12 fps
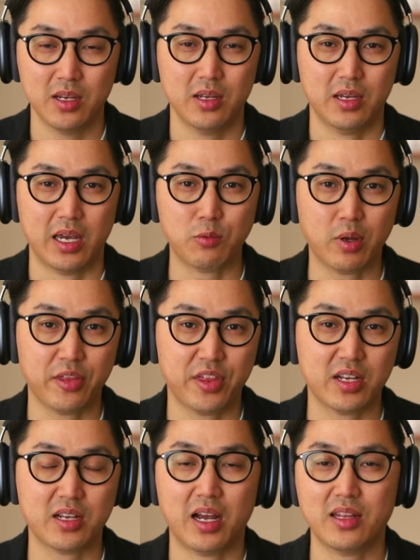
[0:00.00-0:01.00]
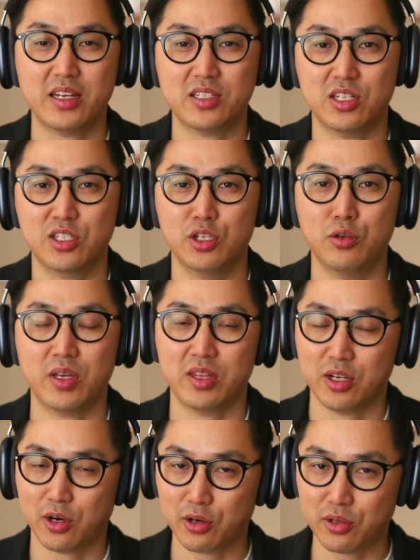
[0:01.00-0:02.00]
And one thing I like to do in
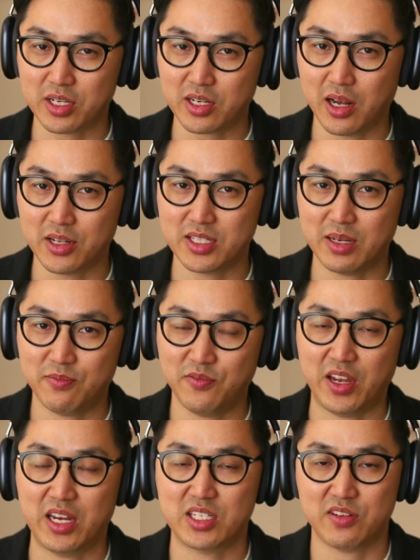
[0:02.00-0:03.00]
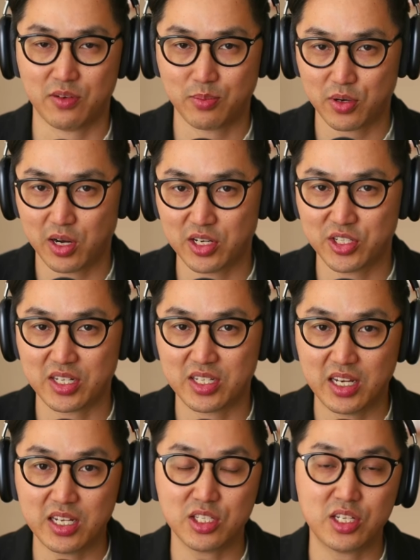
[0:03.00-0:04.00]
the early concept phase of a project
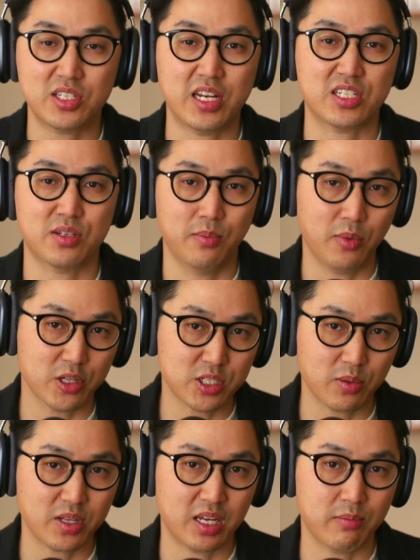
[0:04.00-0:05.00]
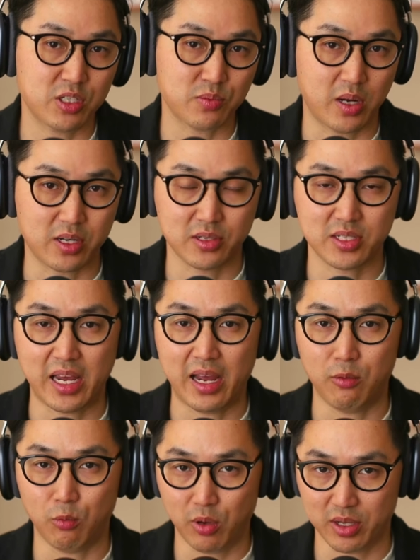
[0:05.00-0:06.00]
is to test multiple image models
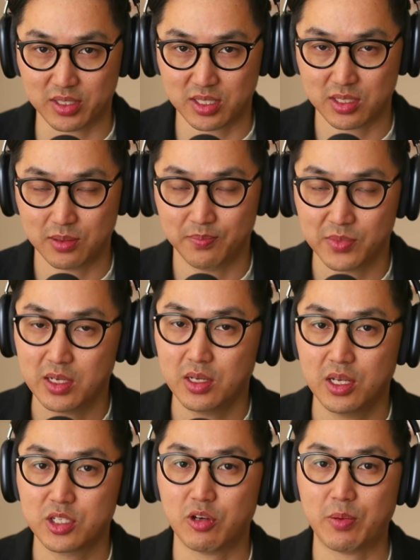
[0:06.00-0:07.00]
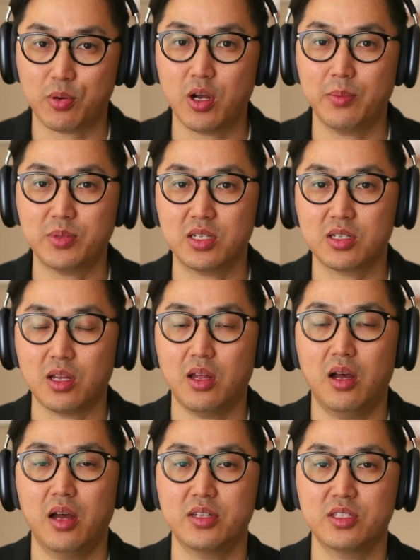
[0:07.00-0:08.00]
at once. So I prompted
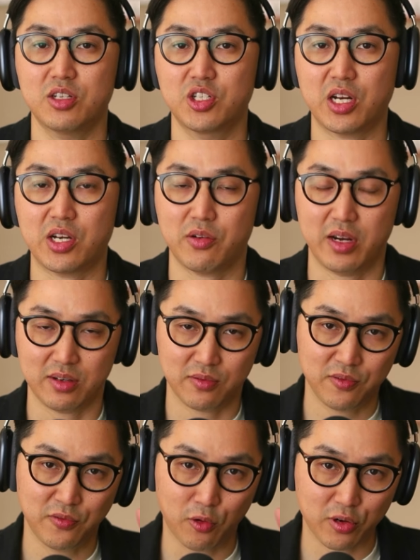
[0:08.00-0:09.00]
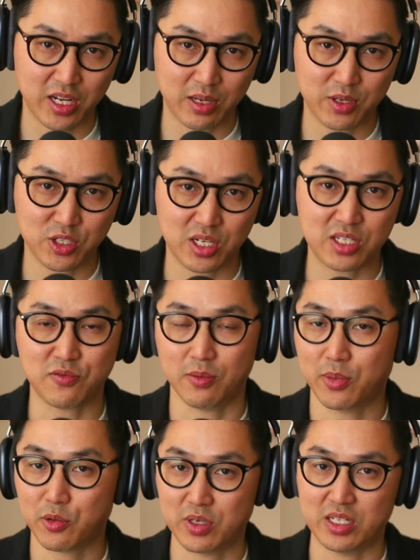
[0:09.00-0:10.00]
Claude to generate 4 images from
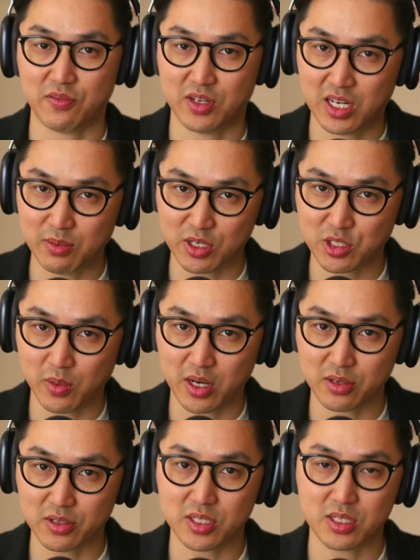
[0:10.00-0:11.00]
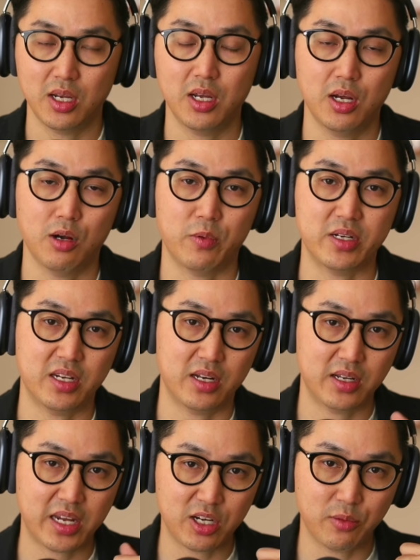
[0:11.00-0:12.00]
3 different image models. We did
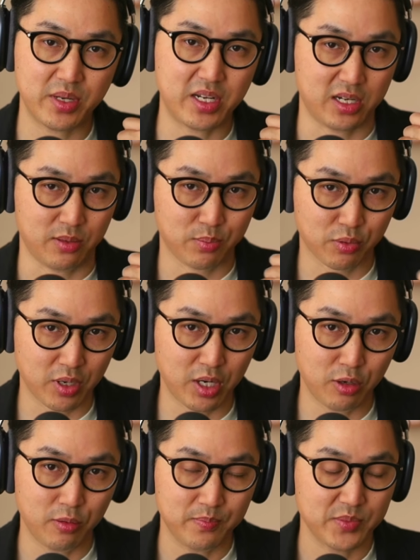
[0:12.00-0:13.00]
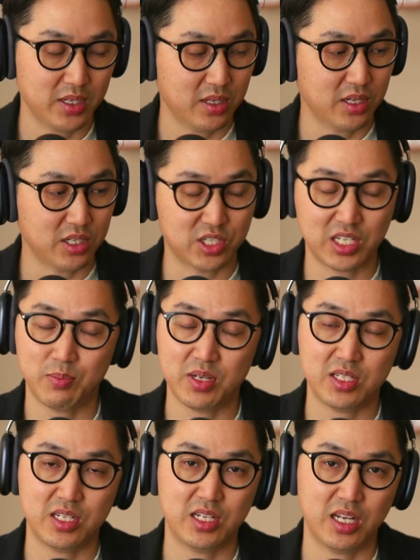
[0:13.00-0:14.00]
Nano Banana Pro,
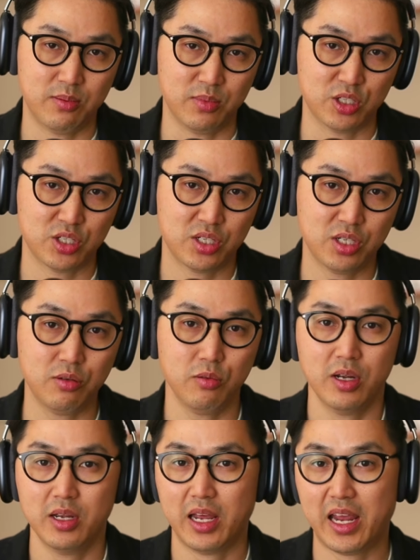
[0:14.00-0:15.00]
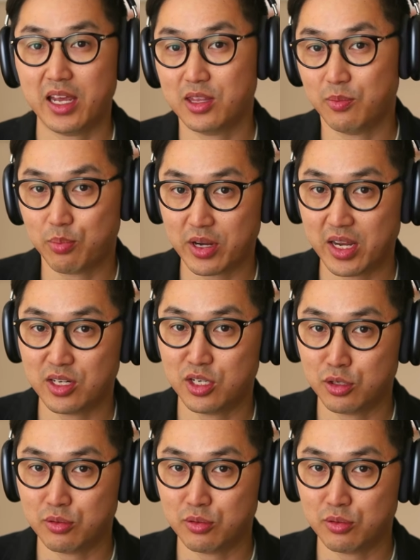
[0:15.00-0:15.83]
GPT Image 2, and the brand new